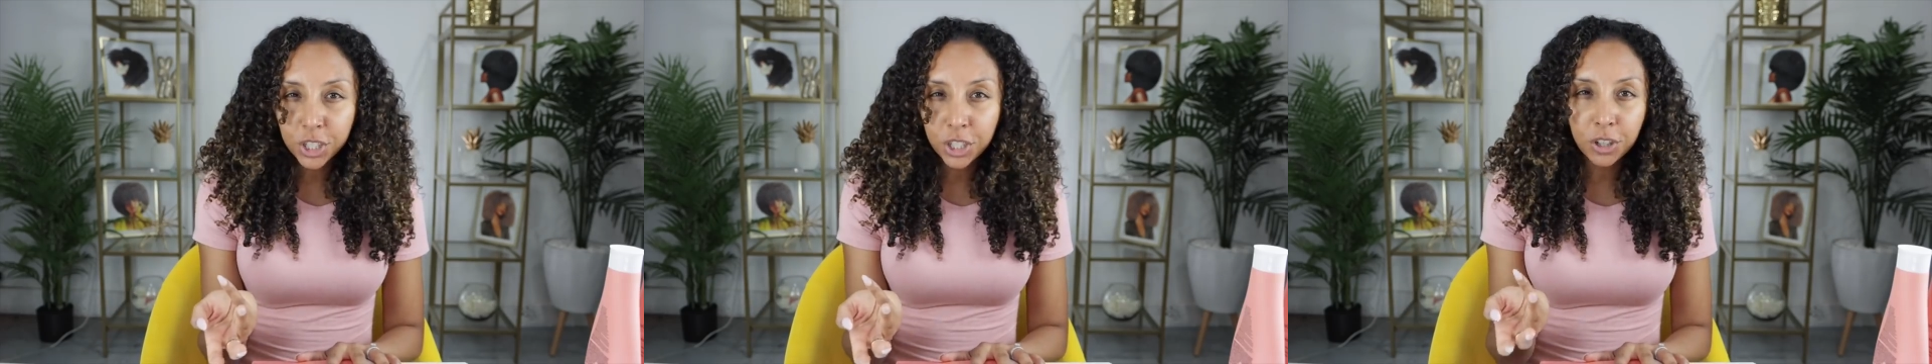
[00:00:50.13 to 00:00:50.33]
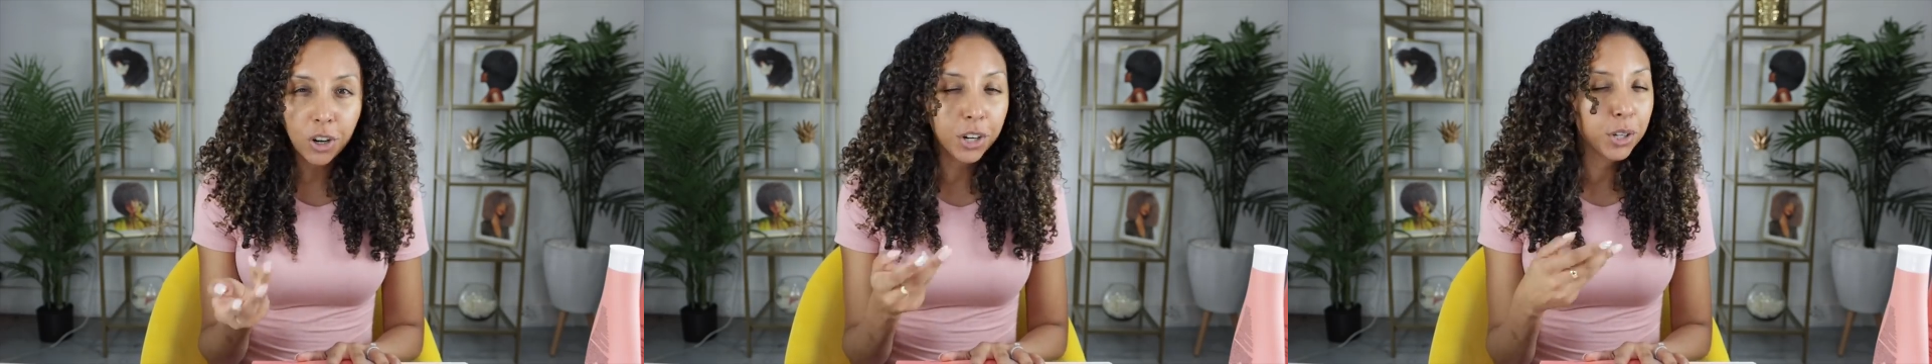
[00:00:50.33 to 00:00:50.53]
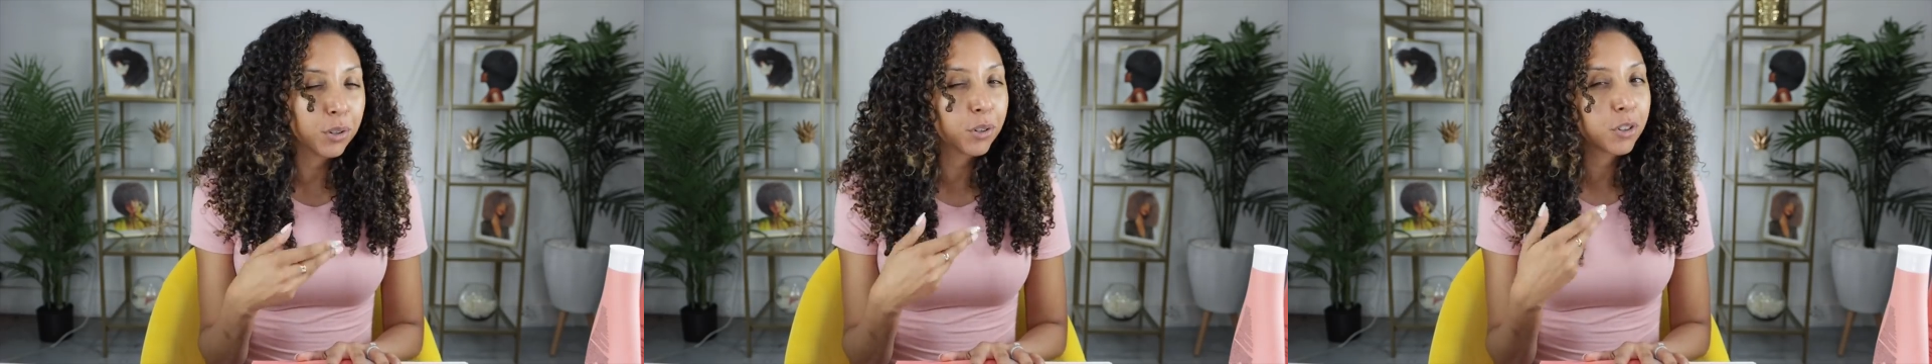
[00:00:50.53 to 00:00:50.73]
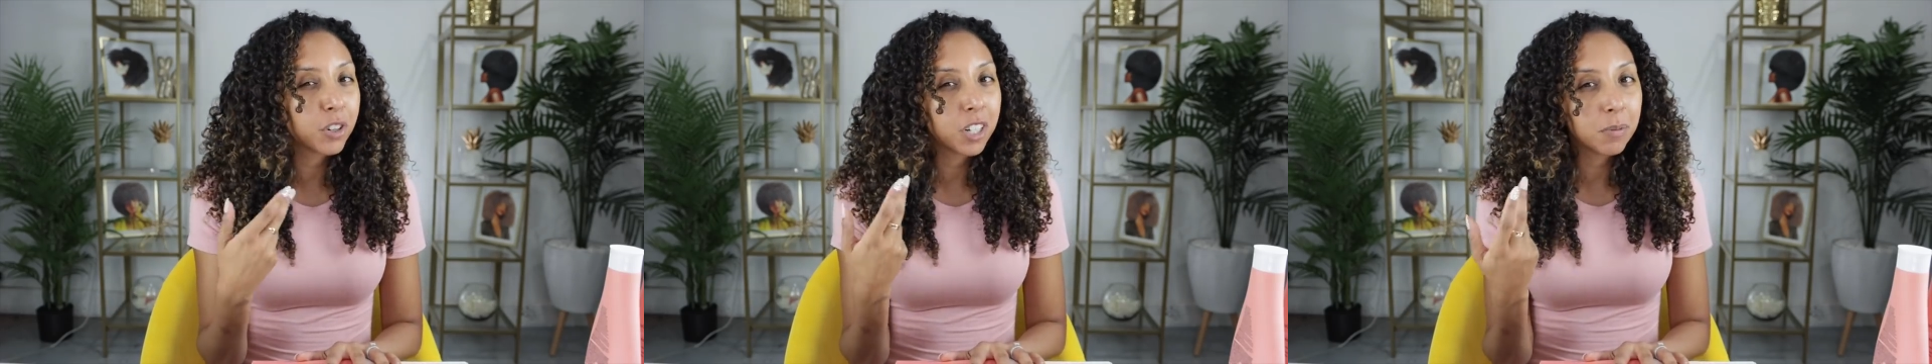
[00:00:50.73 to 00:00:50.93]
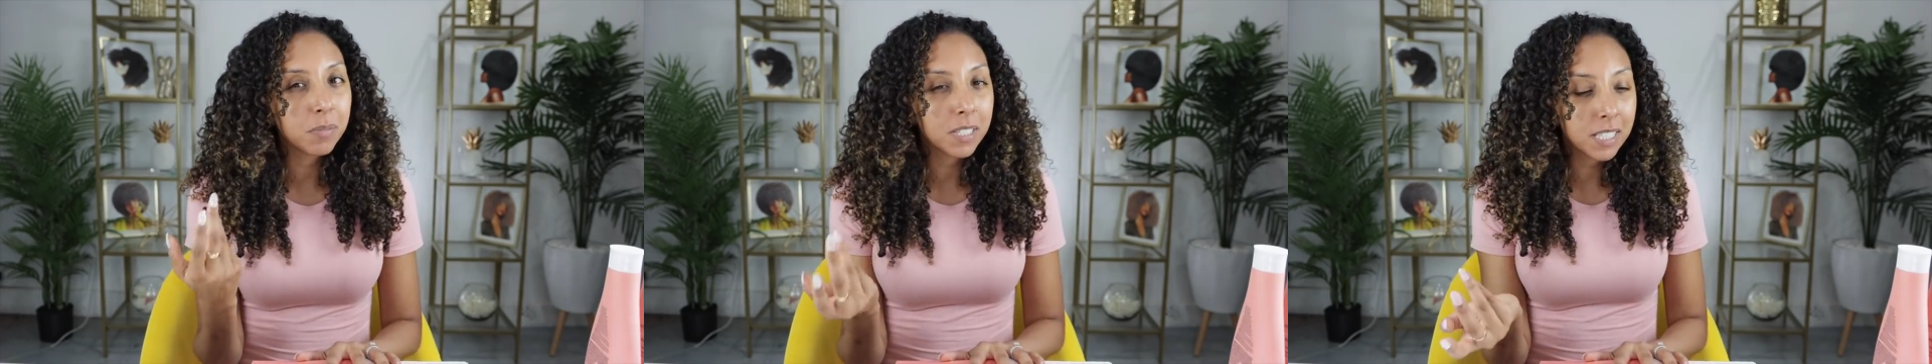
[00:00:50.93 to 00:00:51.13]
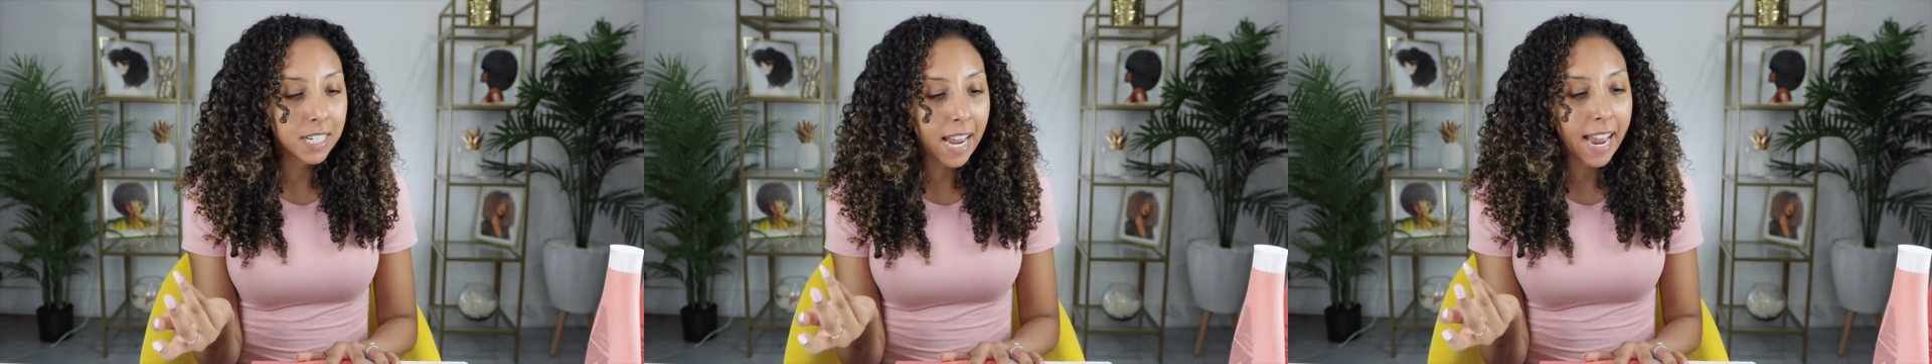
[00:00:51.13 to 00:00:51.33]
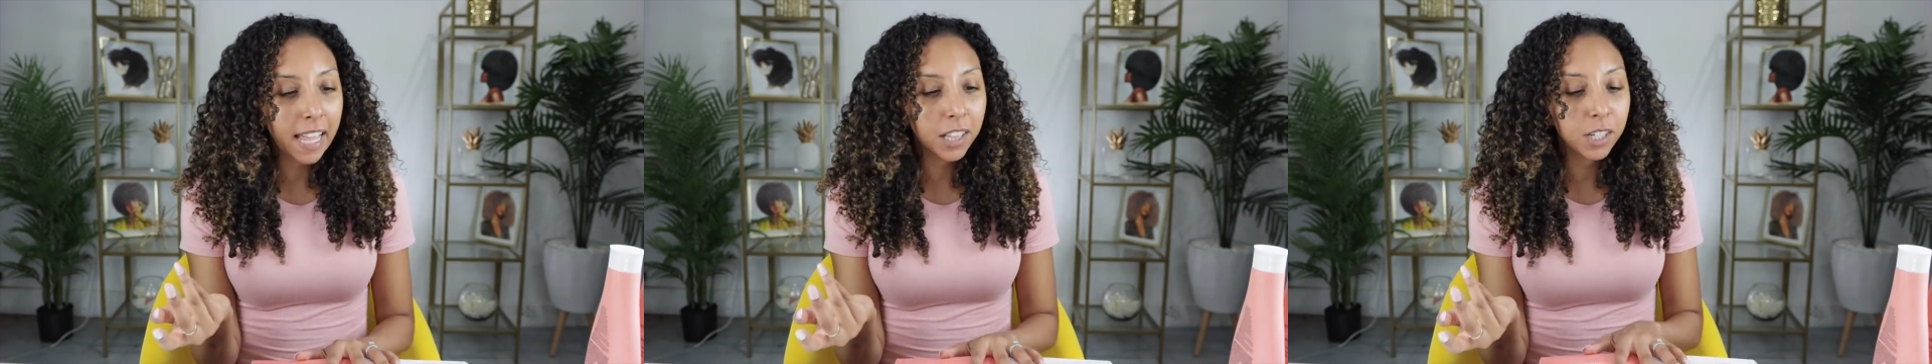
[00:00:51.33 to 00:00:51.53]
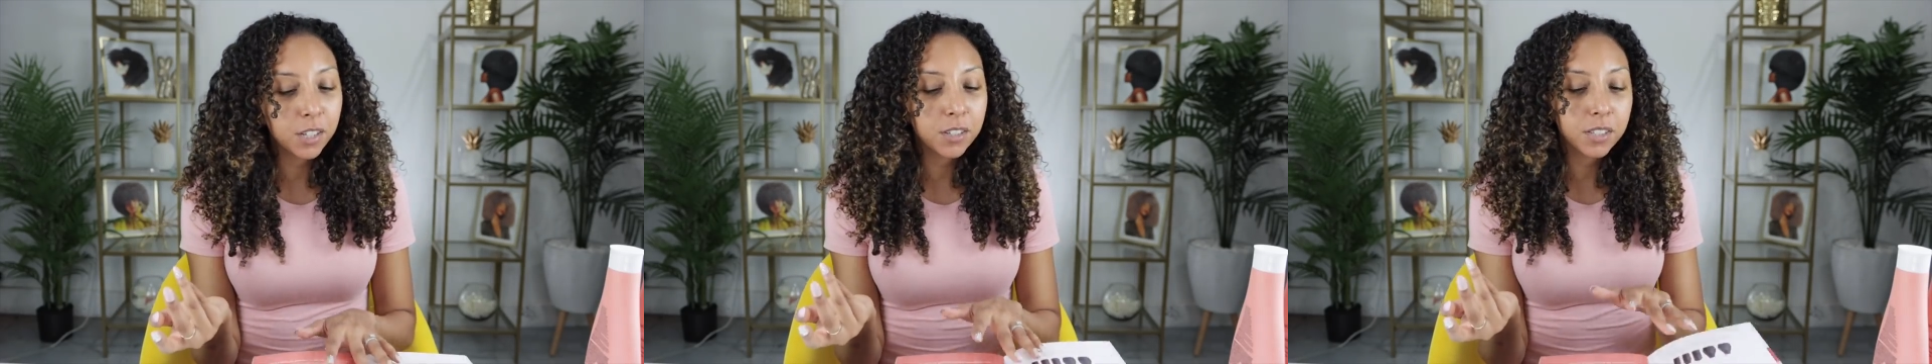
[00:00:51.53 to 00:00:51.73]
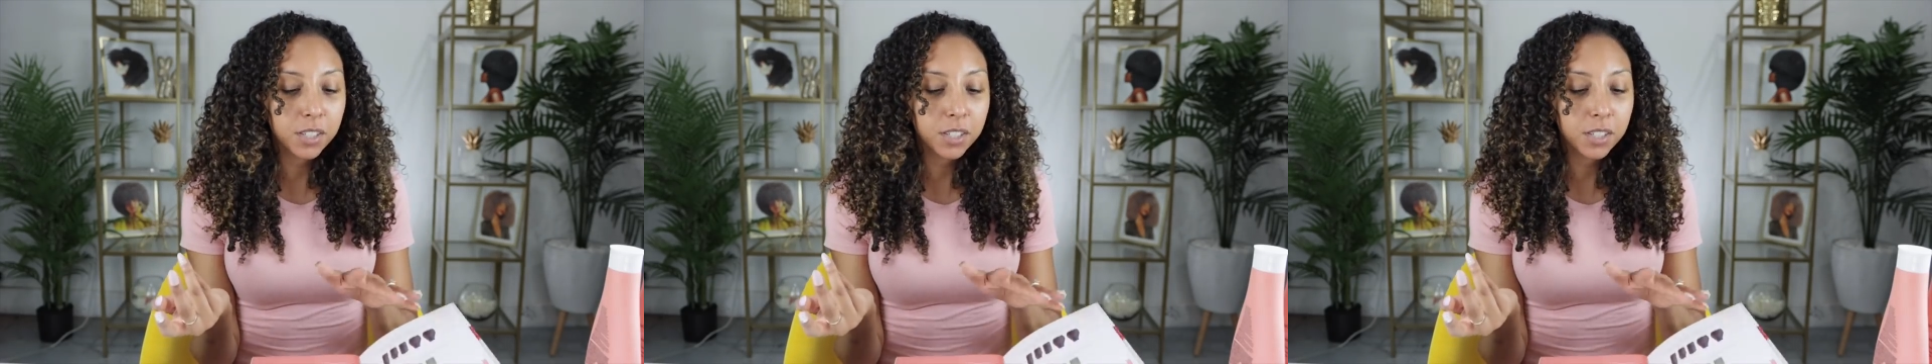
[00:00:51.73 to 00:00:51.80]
Are you a cream styler?